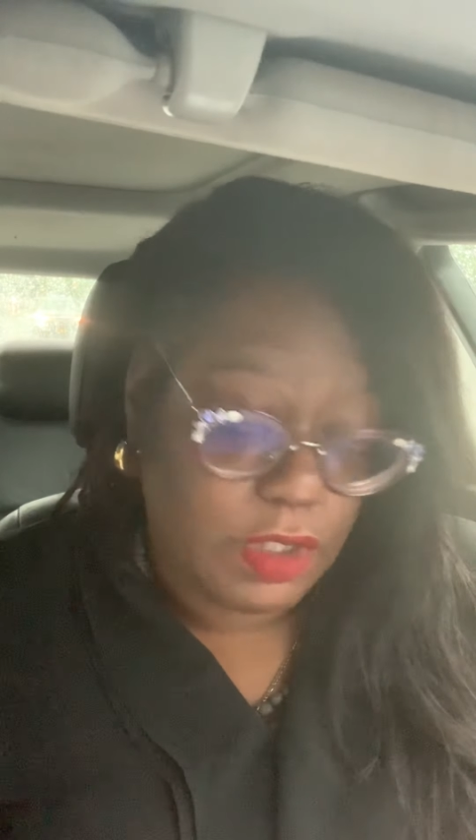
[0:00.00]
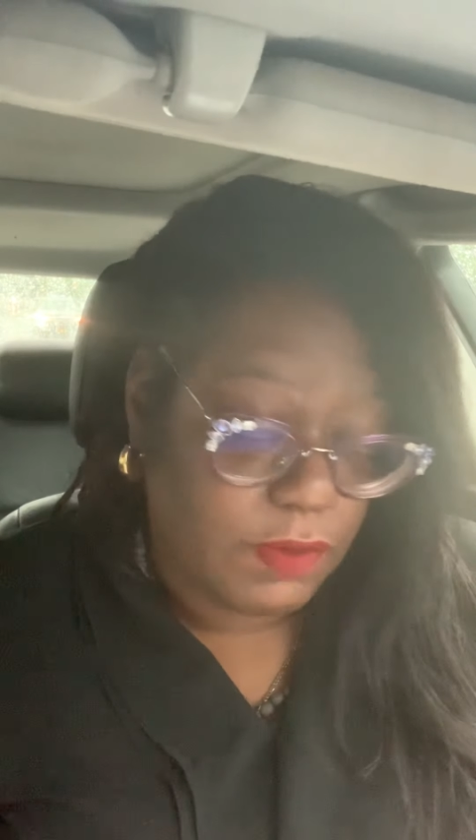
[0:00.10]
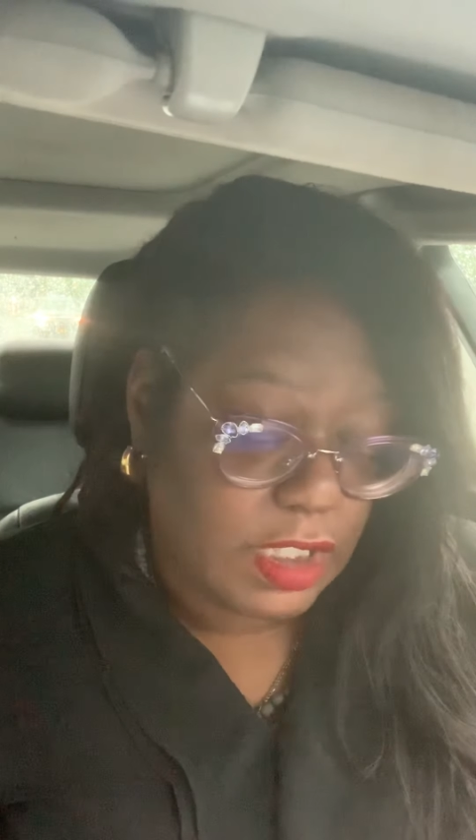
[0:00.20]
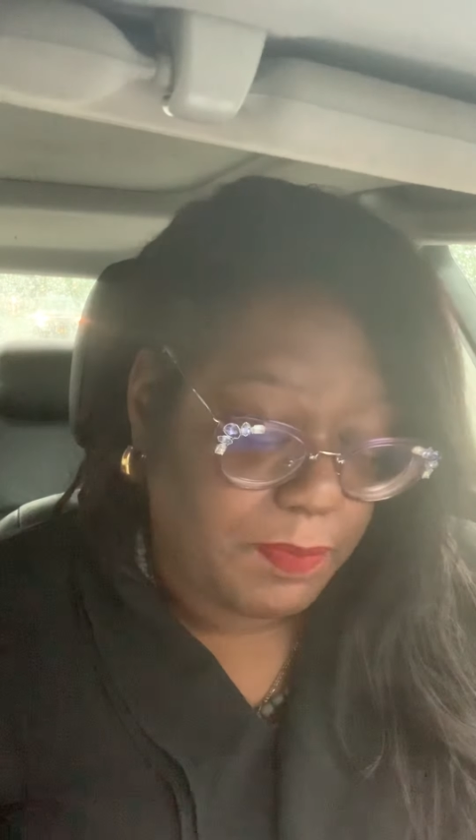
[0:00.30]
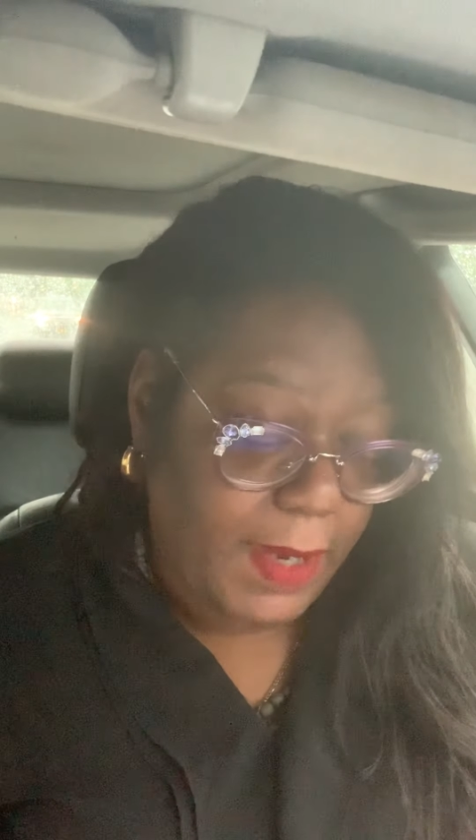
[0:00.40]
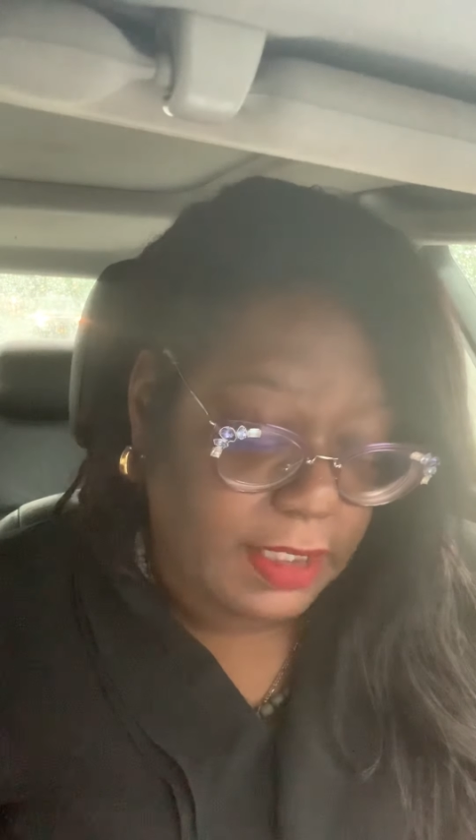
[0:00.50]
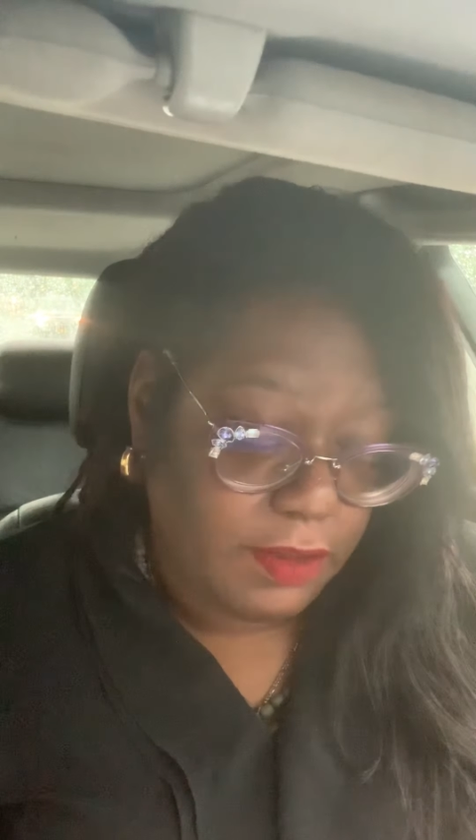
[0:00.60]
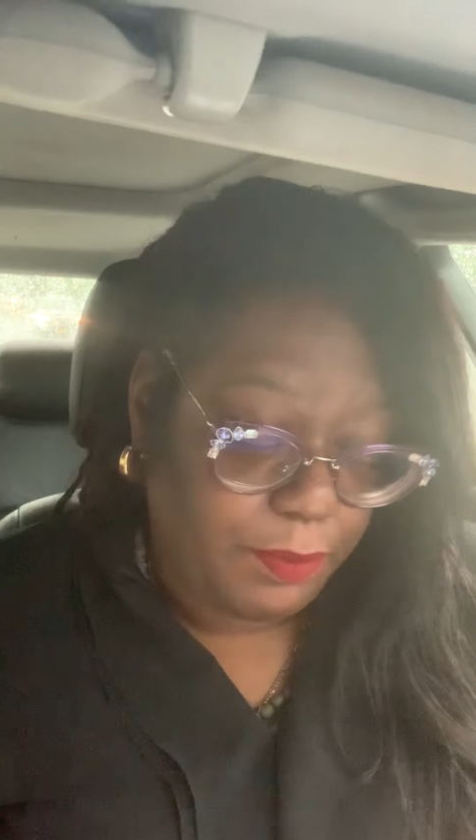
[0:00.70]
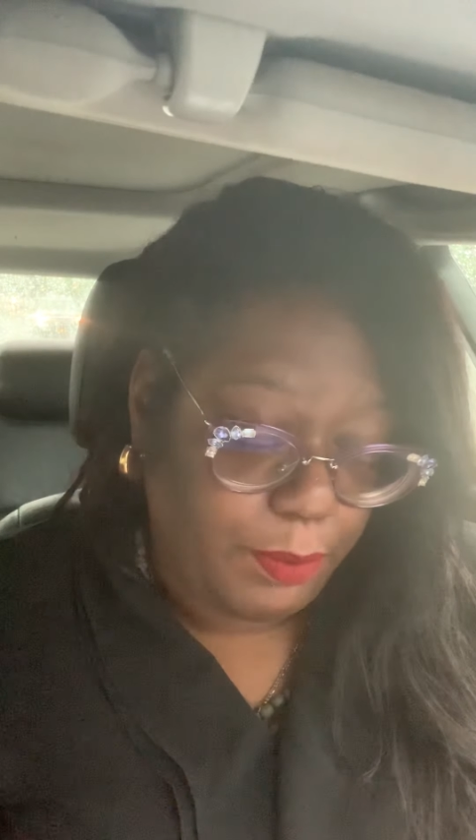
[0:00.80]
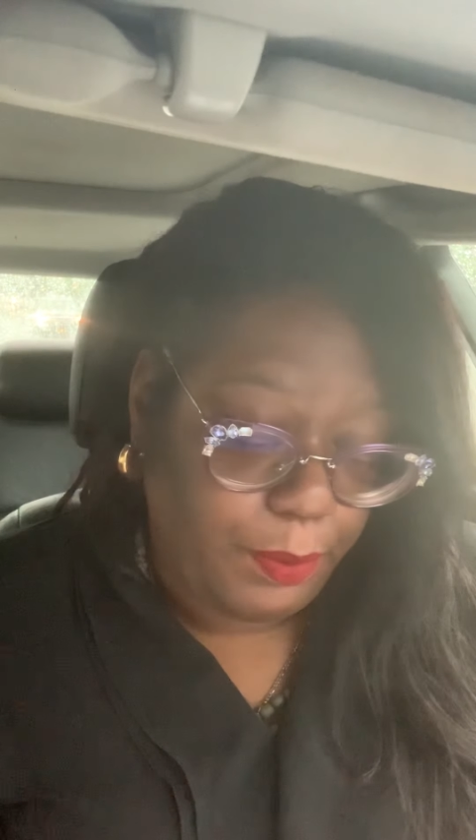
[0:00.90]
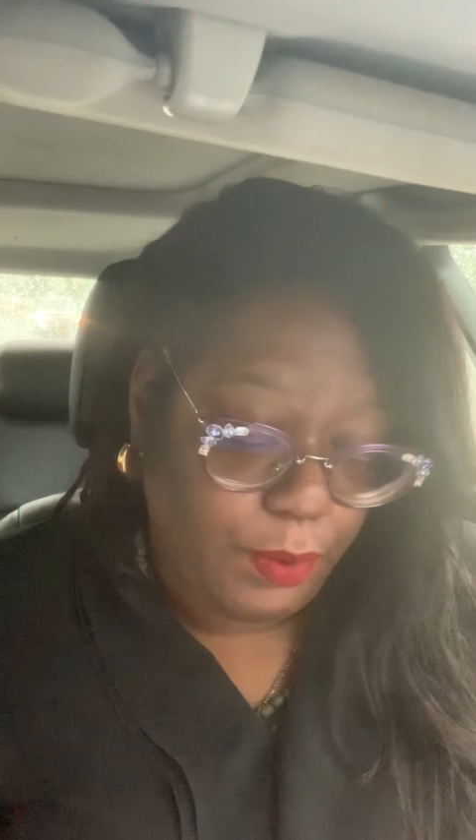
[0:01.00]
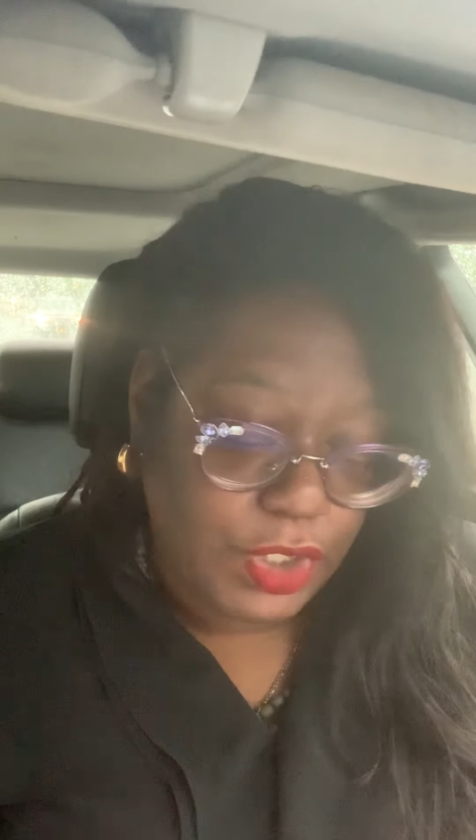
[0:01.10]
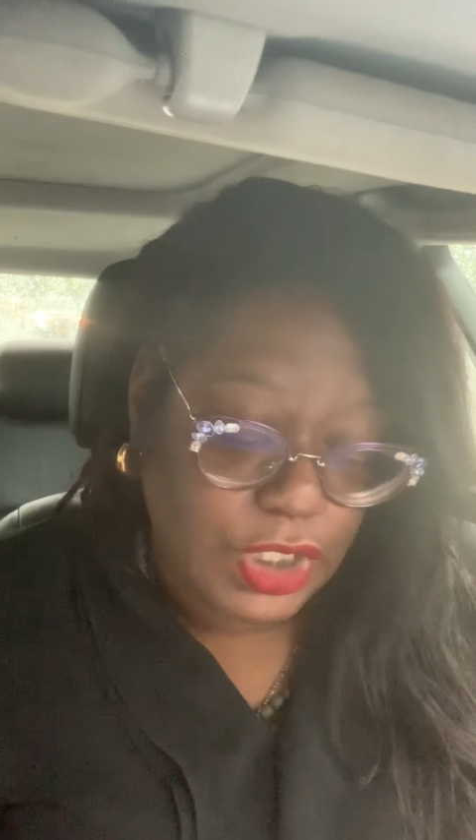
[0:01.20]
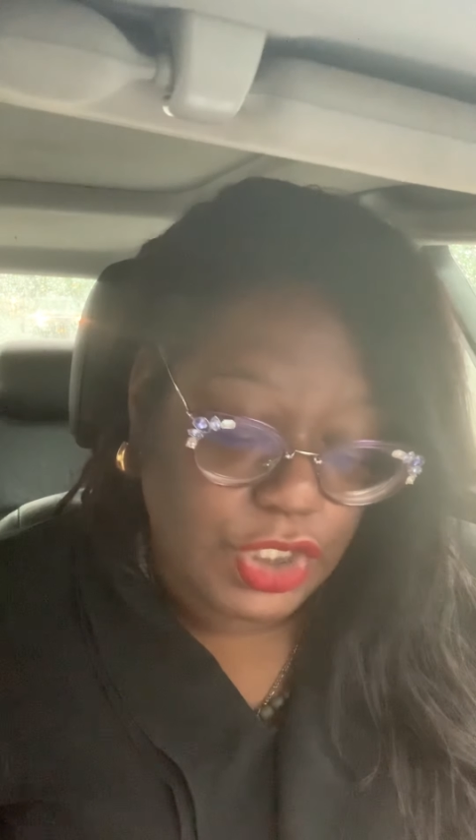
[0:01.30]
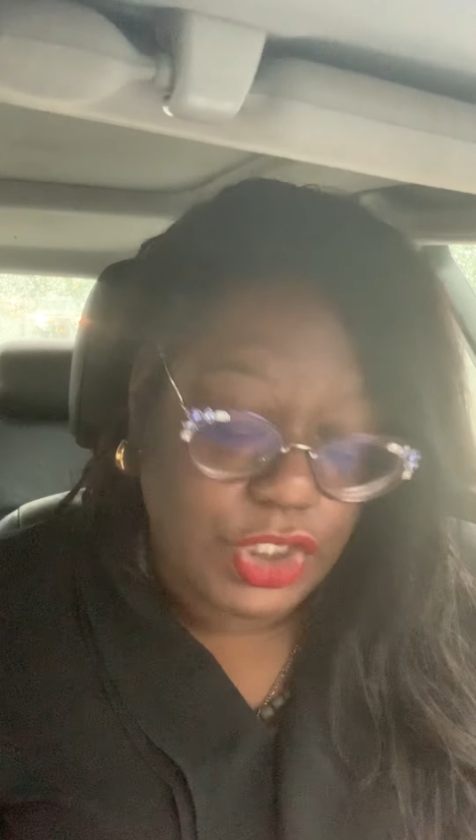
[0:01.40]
the respective proportions